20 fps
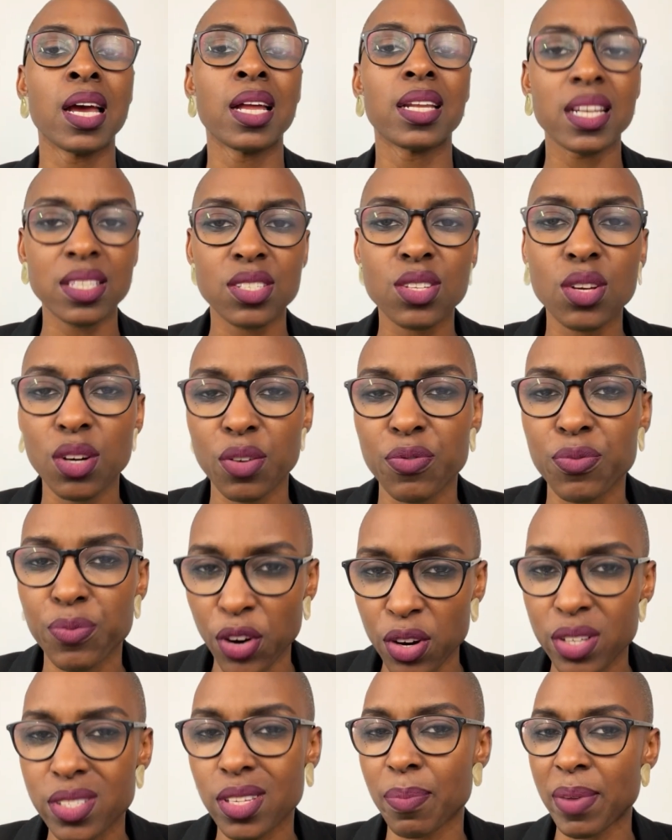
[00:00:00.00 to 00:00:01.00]
Let's talk
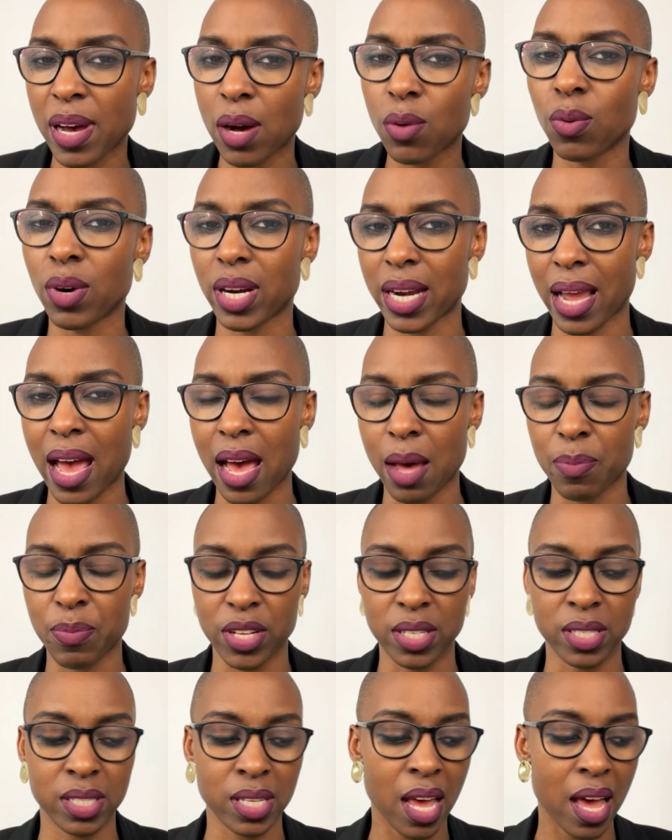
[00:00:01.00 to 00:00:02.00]
first about what
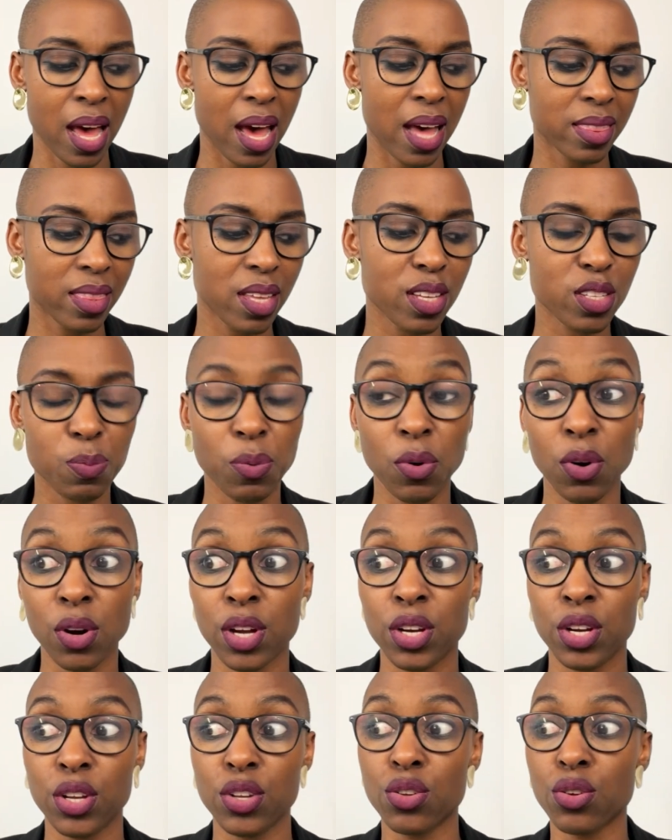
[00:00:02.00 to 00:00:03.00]
happens. At this
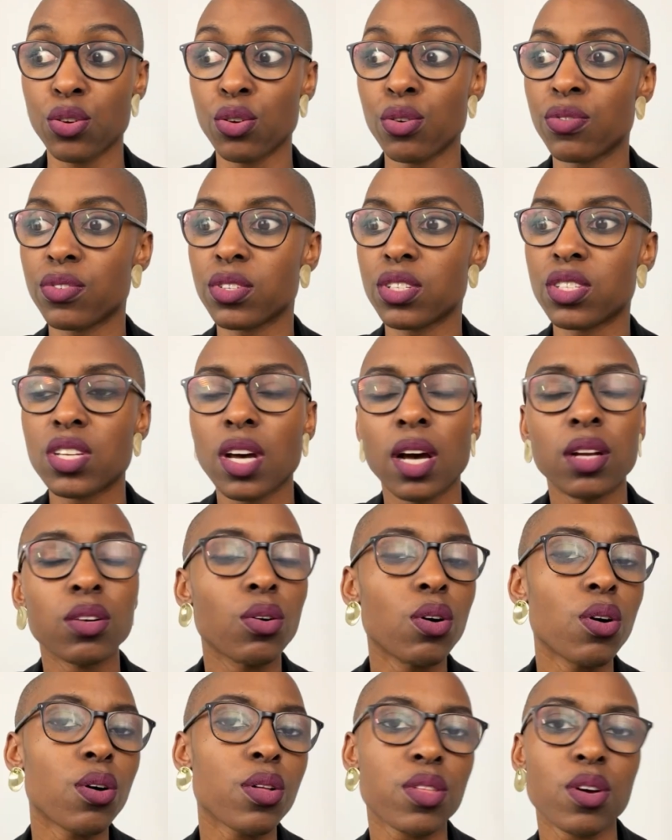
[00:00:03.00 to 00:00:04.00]
point, you've done
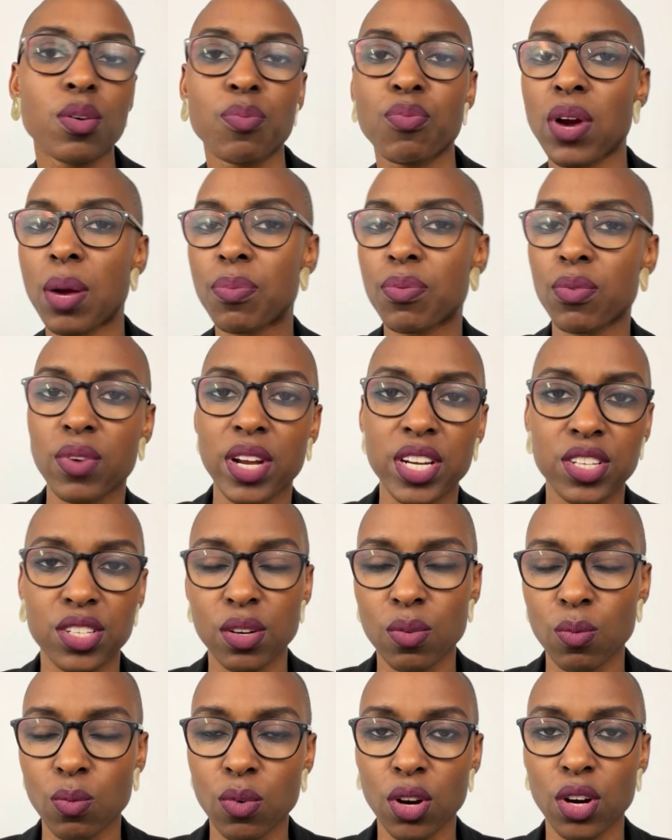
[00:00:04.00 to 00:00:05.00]
all the
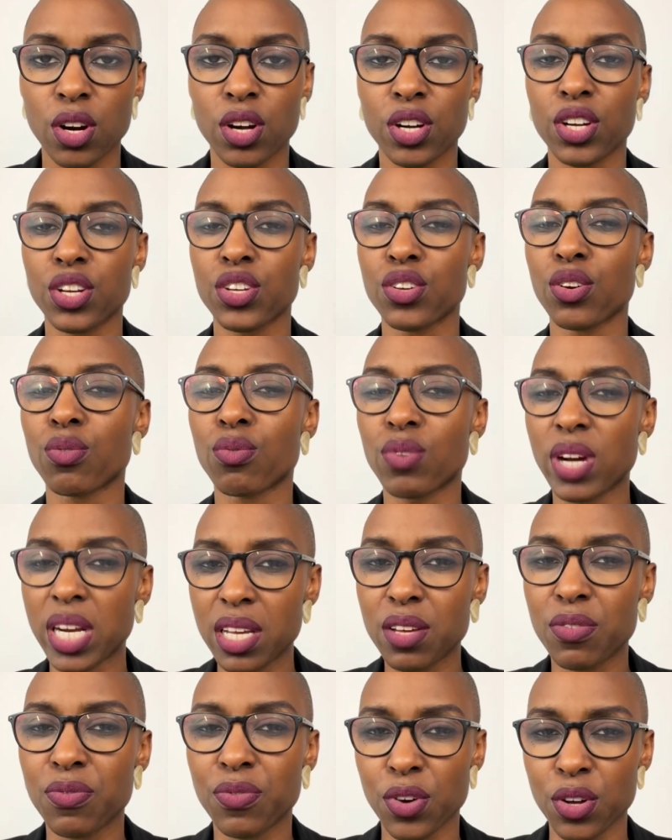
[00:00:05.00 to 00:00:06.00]
preparation work, you're
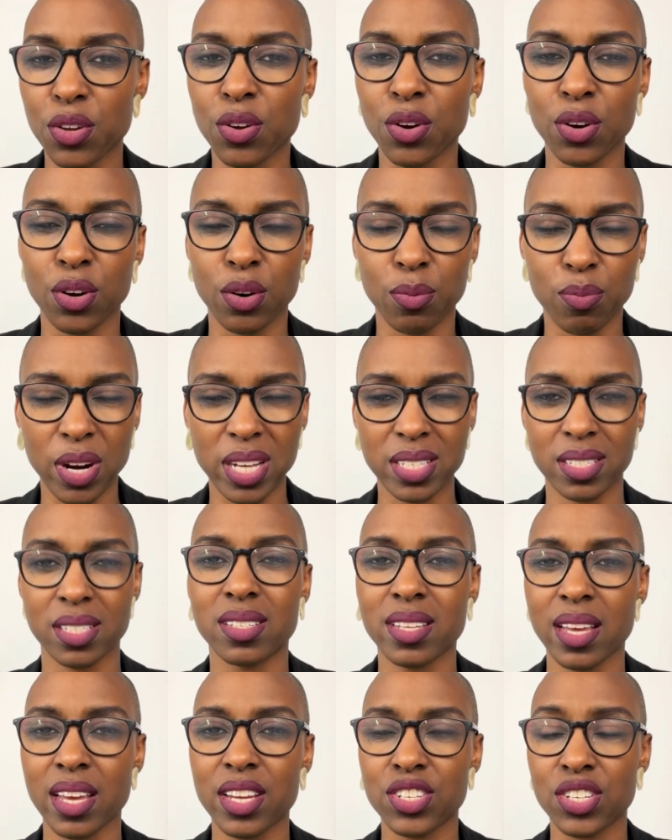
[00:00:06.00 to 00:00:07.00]
ready for your
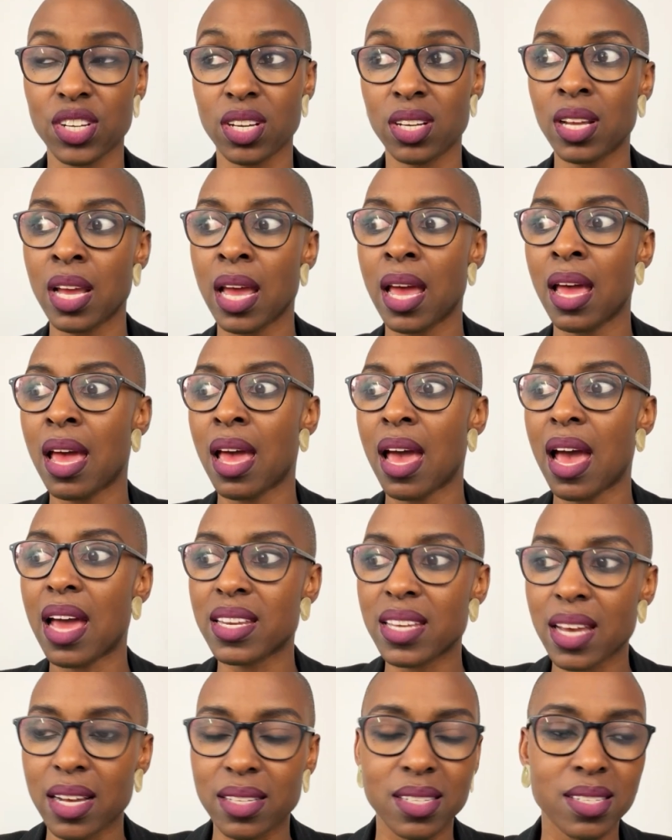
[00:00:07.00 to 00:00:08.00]
presentation,
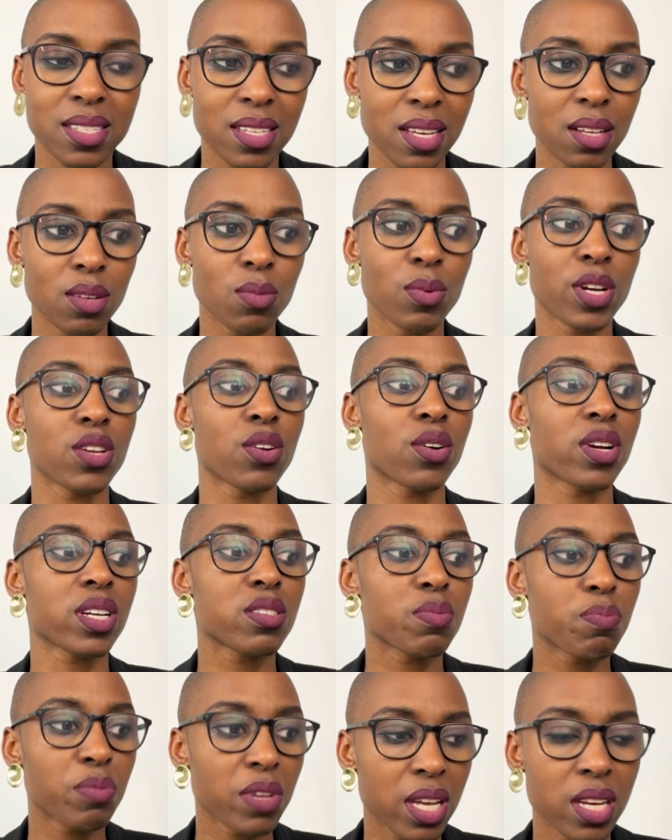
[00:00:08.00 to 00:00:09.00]
and yet still when you're
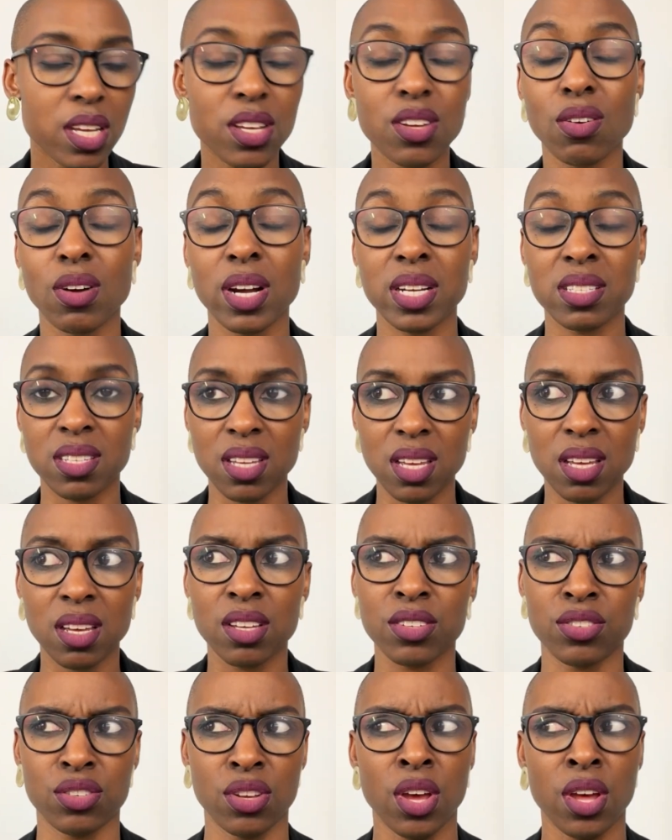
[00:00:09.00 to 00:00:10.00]
explaining your
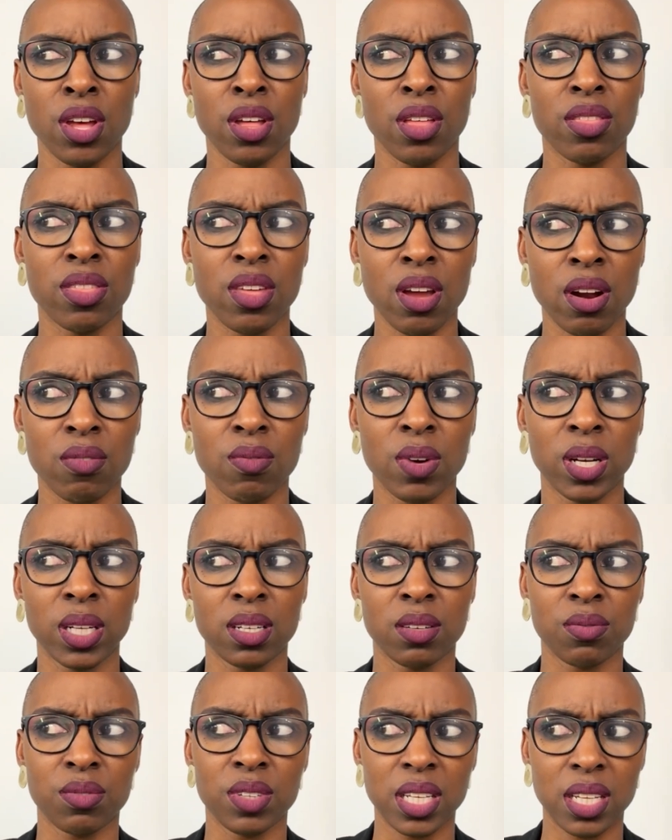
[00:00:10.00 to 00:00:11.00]
ideas, they're
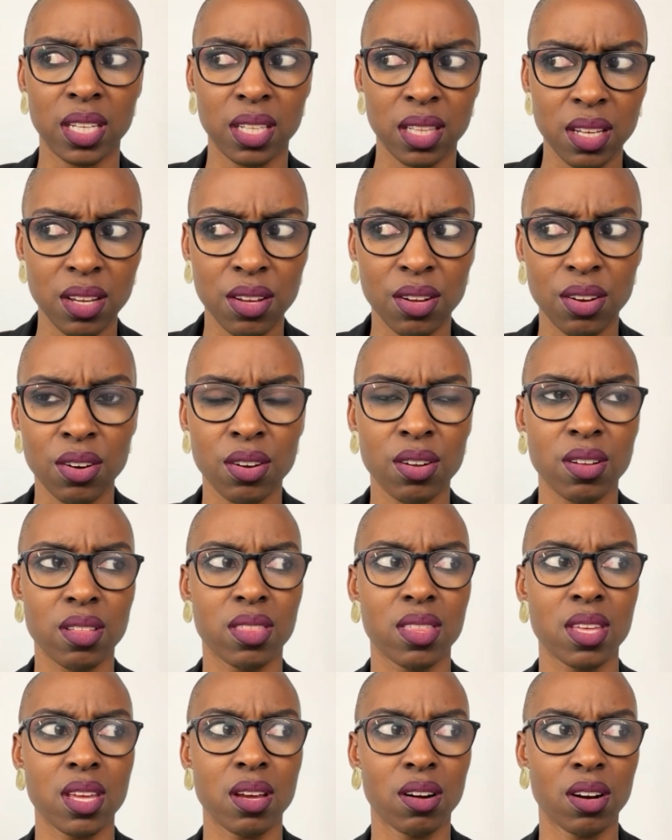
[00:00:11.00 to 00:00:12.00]
relatively clear,
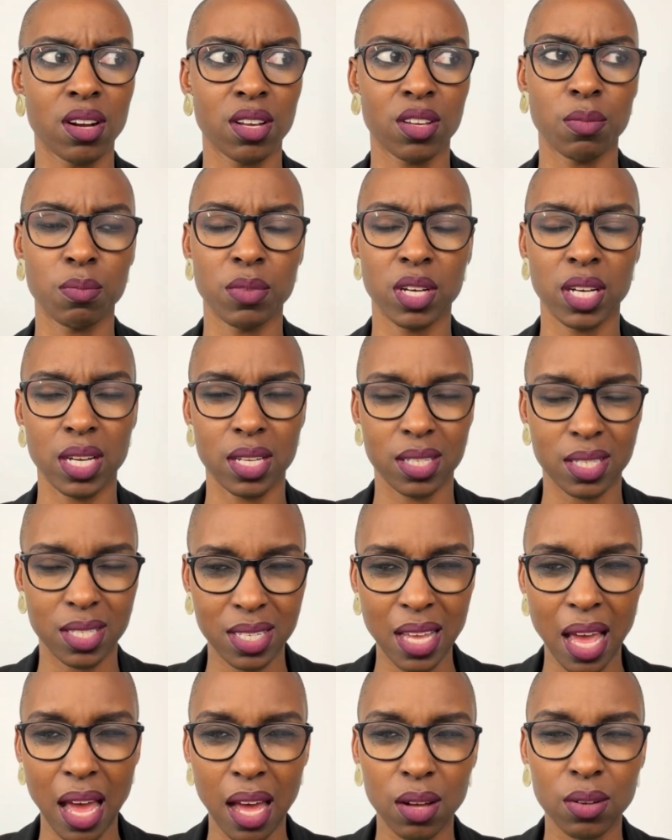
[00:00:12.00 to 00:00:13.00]
the argument is
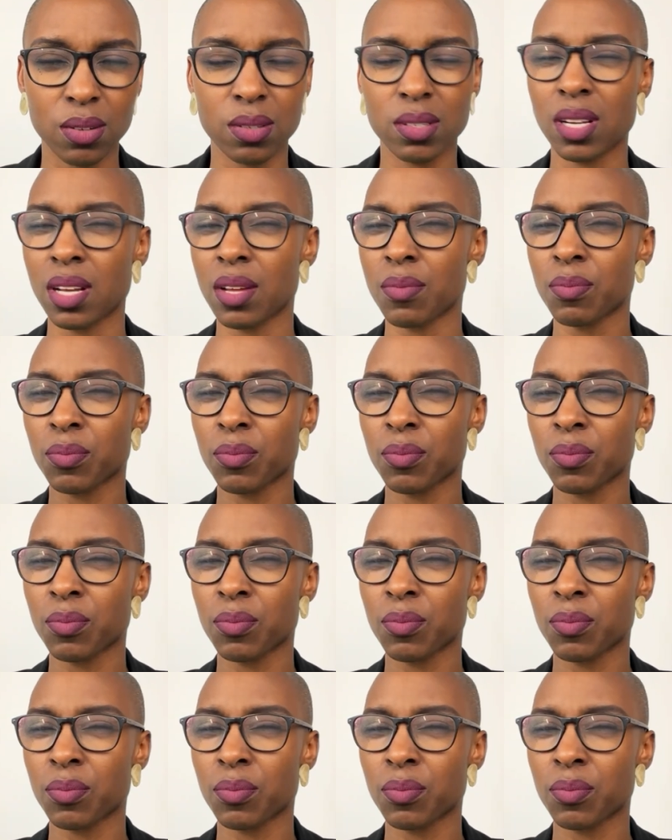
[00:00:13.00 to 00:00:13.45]
sound,